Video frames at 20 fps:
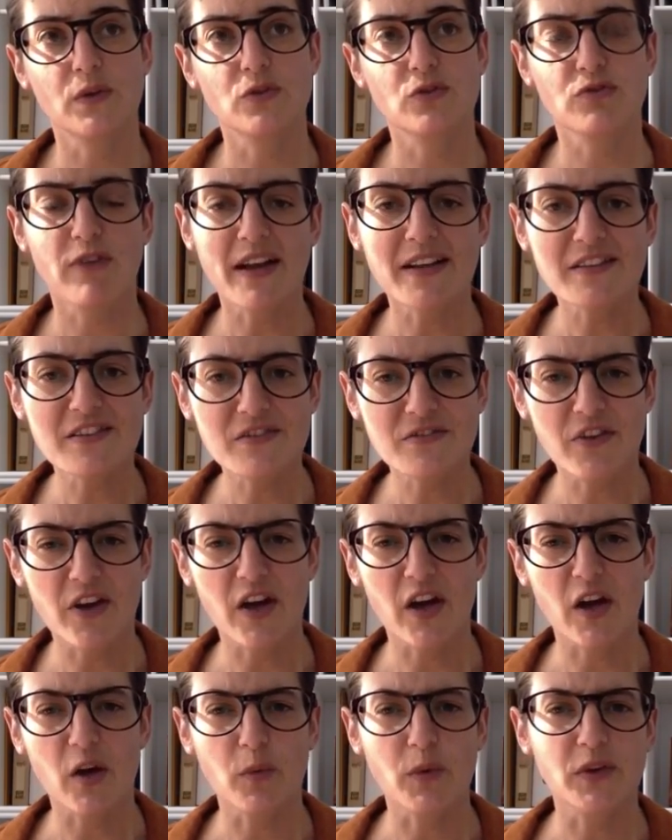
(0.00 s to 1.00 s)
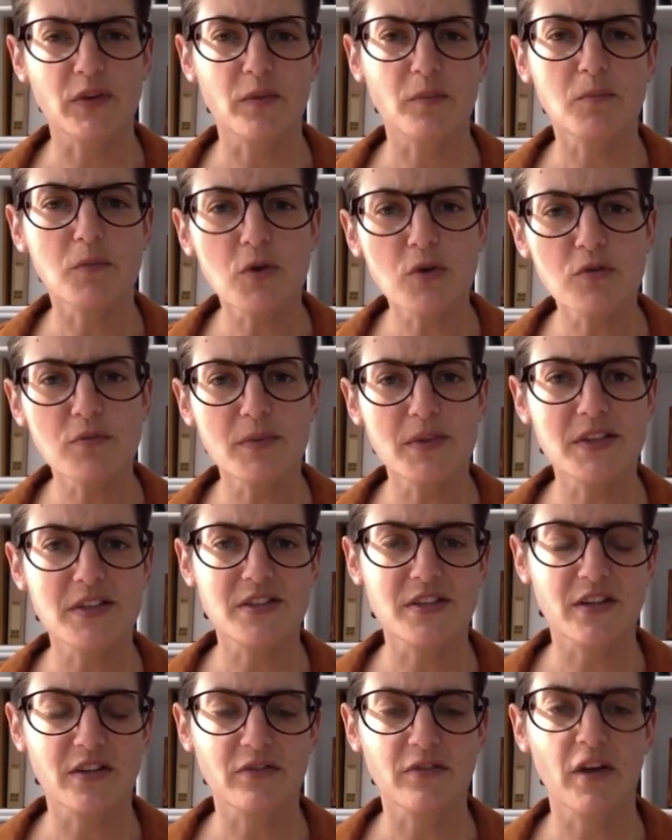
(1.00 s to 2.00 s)
transfer, with
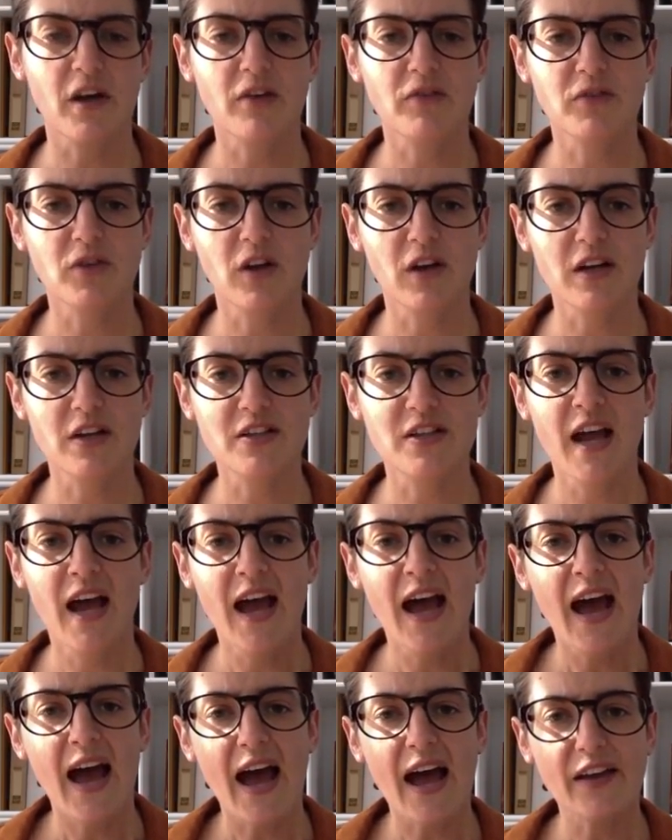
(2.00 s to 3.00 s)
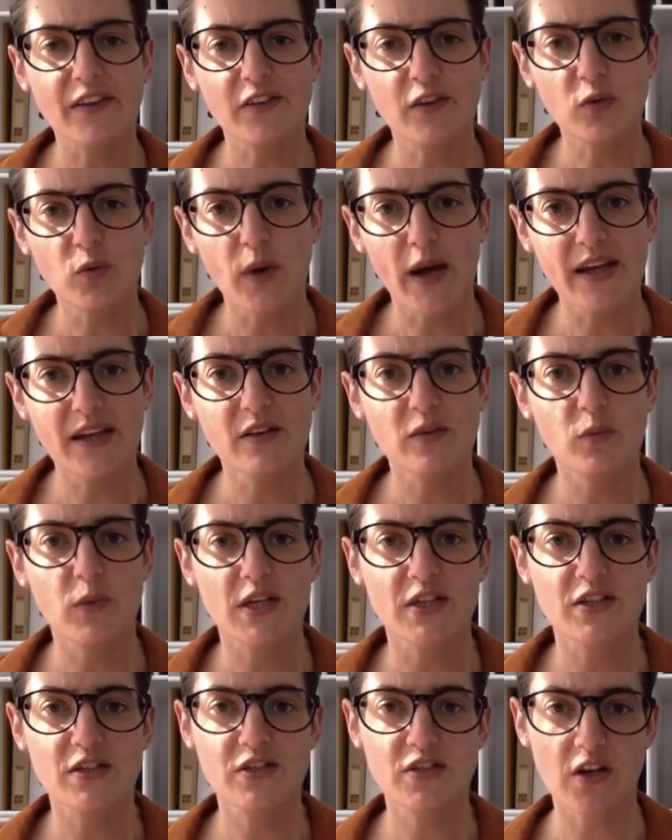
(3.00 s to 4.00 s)
movement of knowledge, as the way in
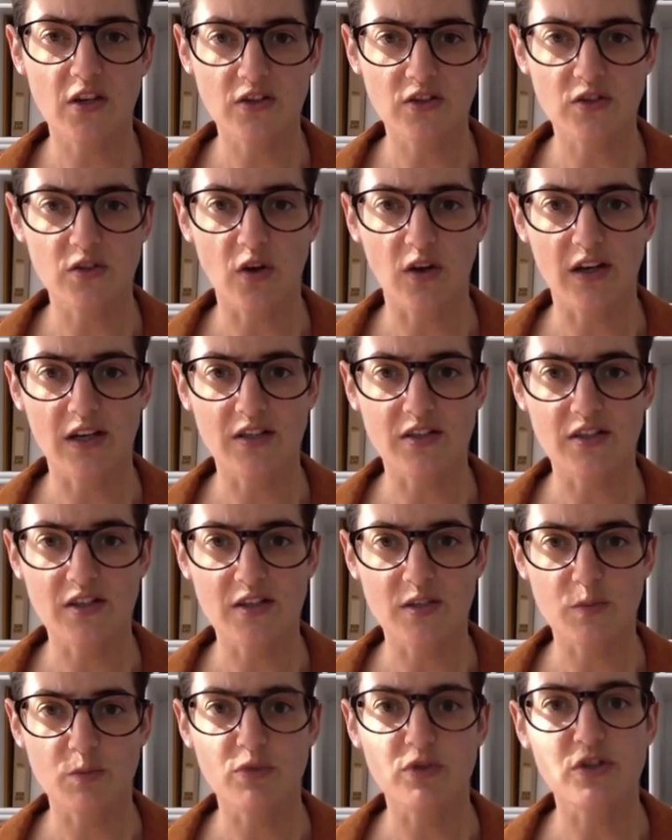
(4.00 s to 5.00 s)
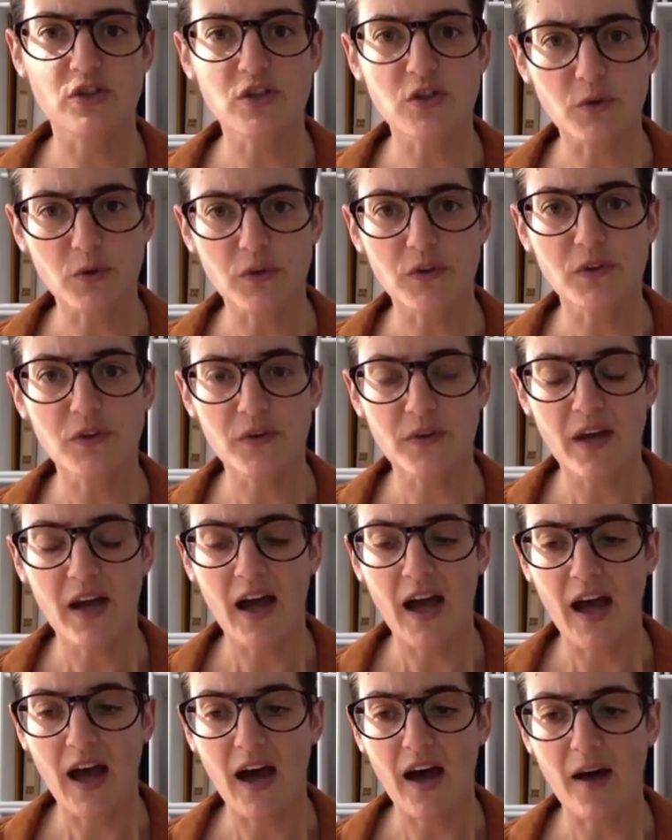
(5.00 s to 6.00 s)
which such knowledge is produced
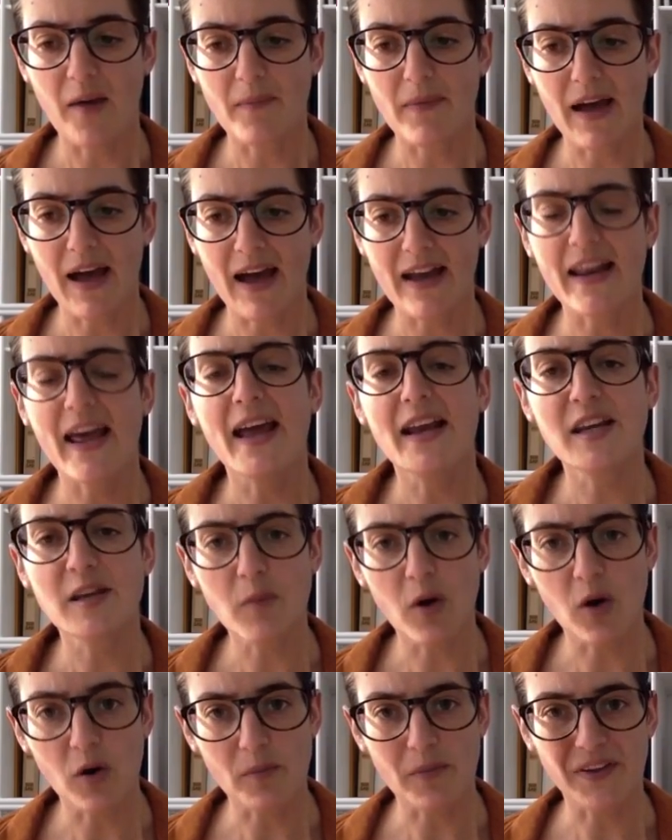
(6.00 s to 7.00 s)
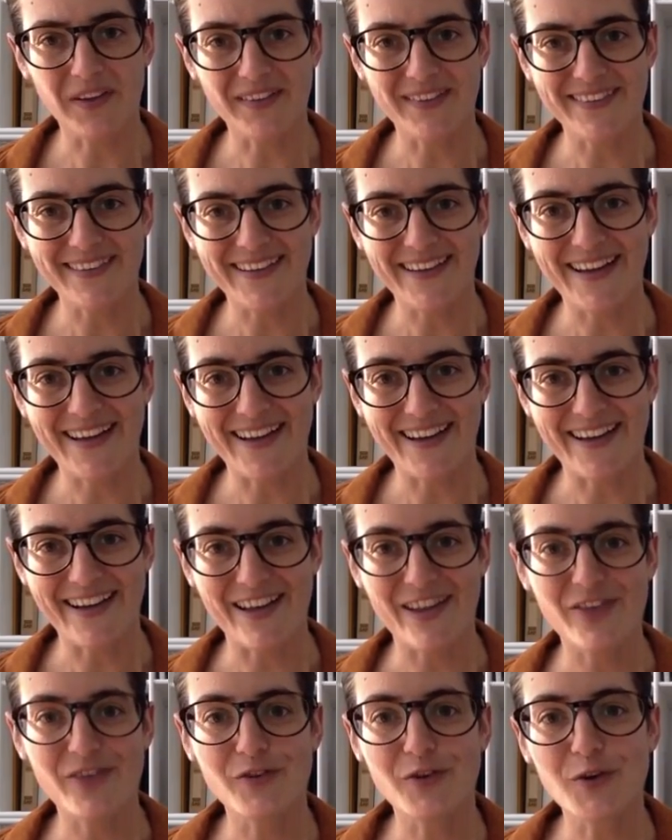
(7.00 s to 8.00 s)
at any moment
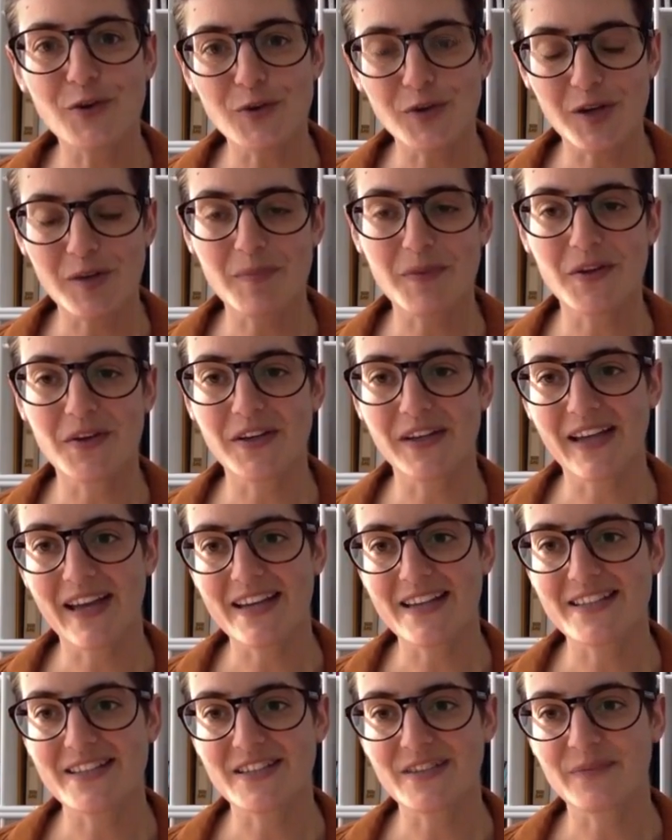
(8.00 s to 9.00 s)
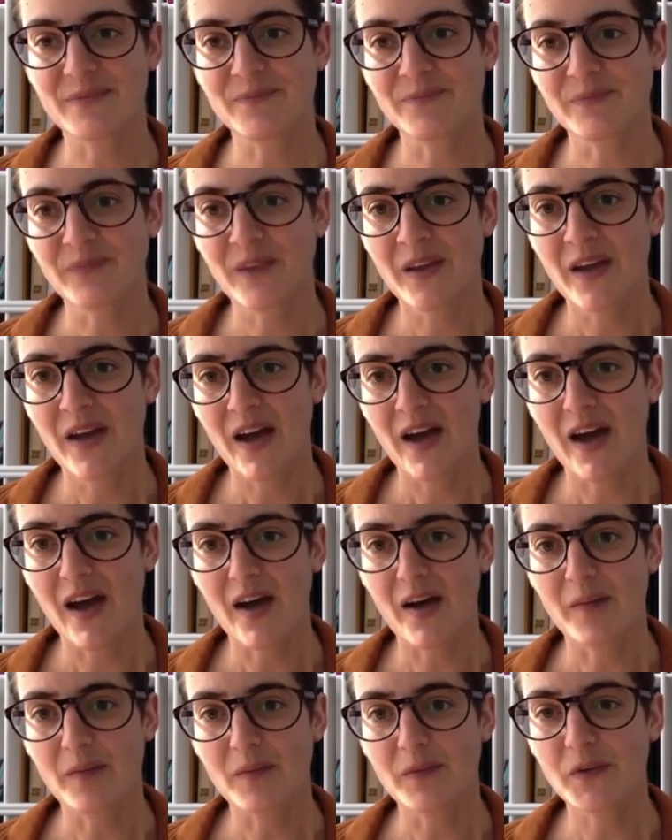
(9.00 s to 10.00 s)
through communication.
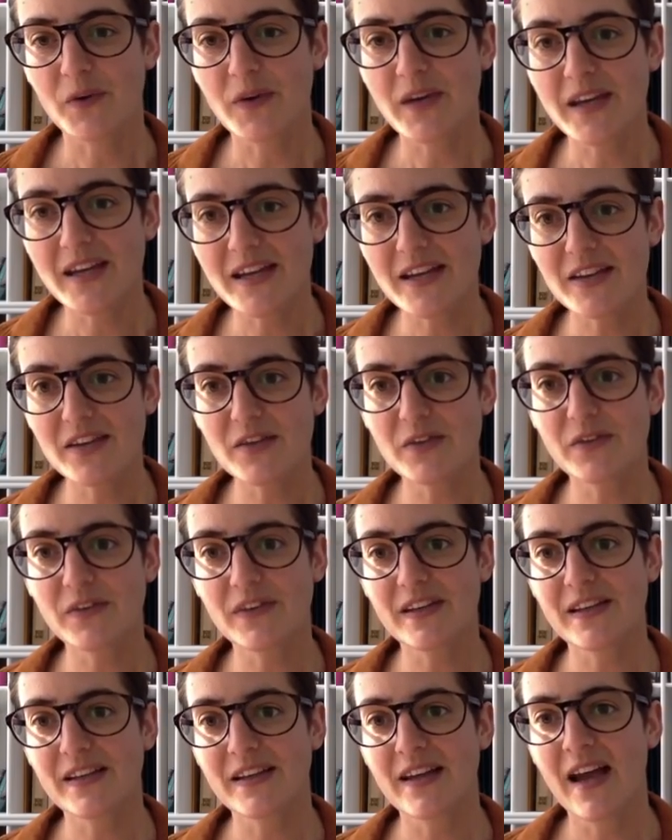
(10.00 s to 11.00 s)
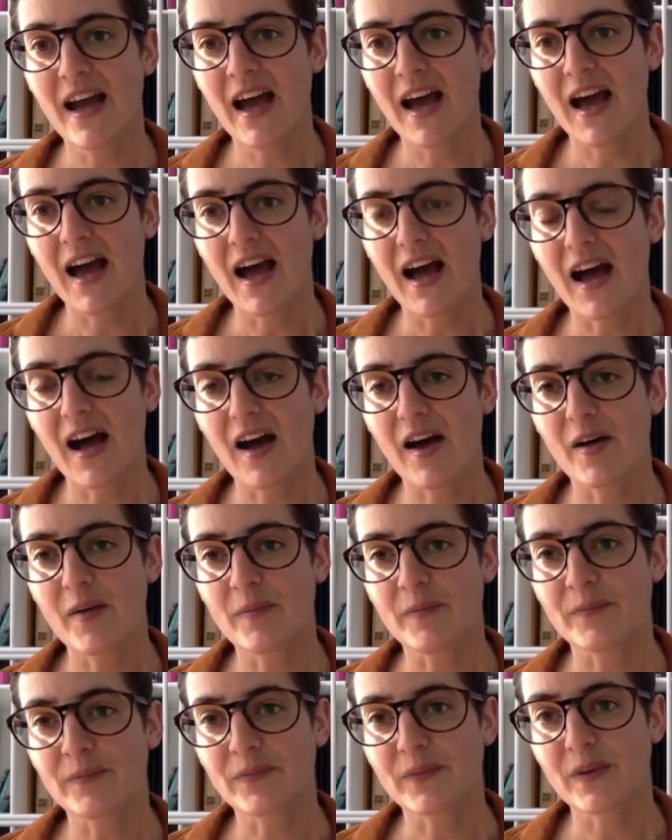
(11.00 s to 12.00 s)
So here you see
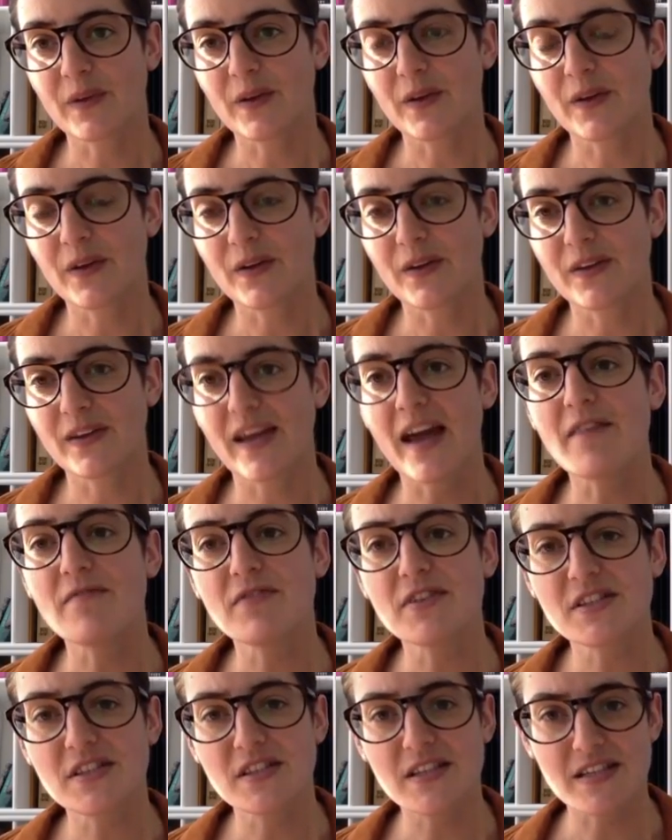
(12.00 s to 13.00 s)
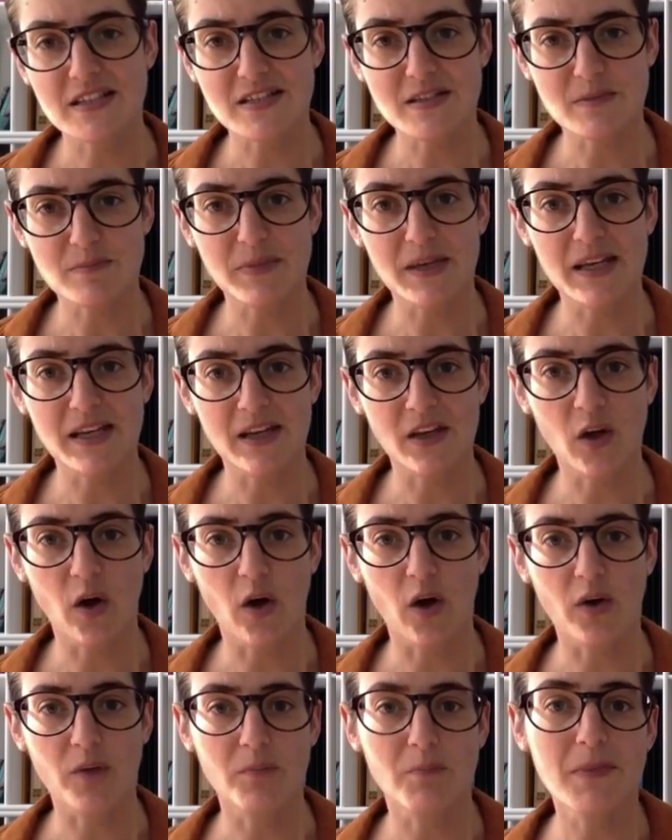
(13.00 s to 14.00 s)
the emphasis being
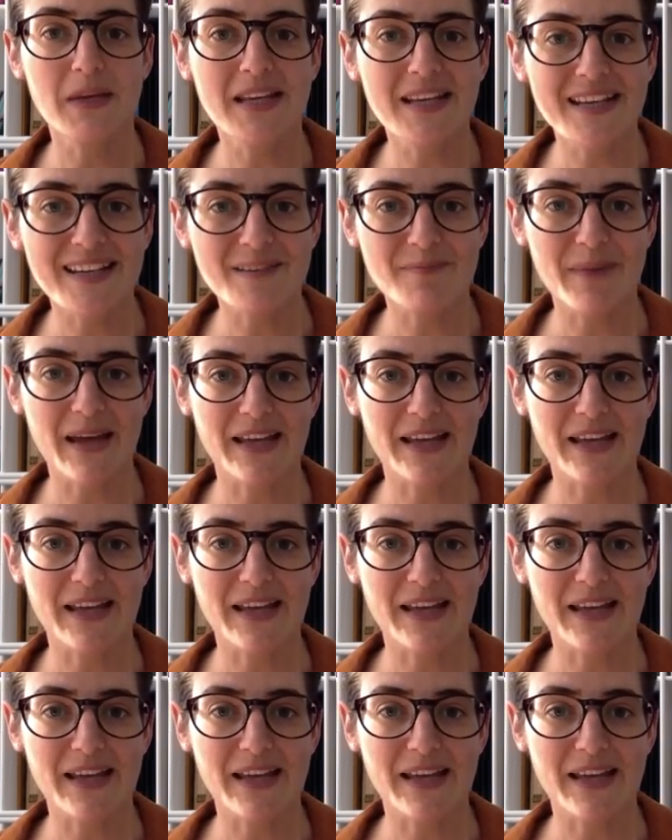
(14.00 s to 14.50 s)
on meaning